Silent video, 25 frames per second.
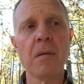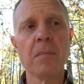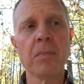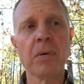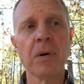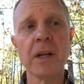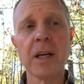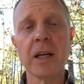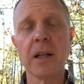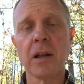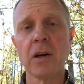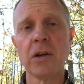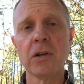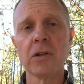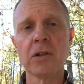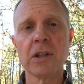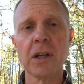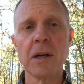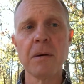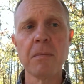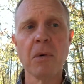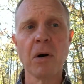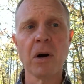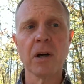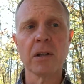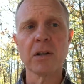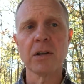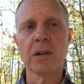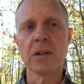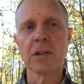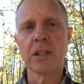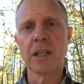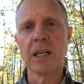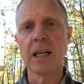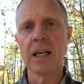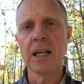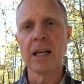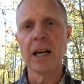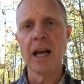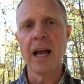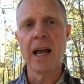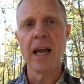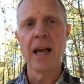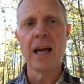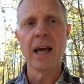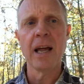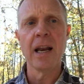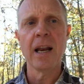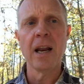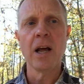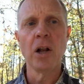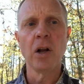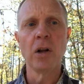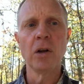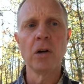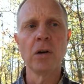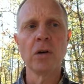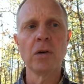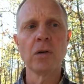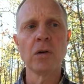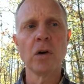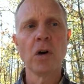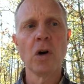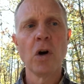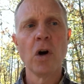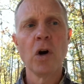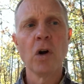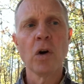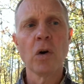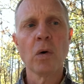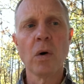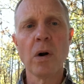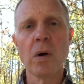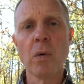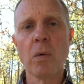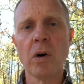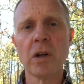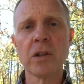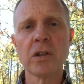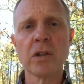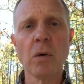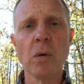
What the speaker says: pretty closely Mark 13 and Luke 21.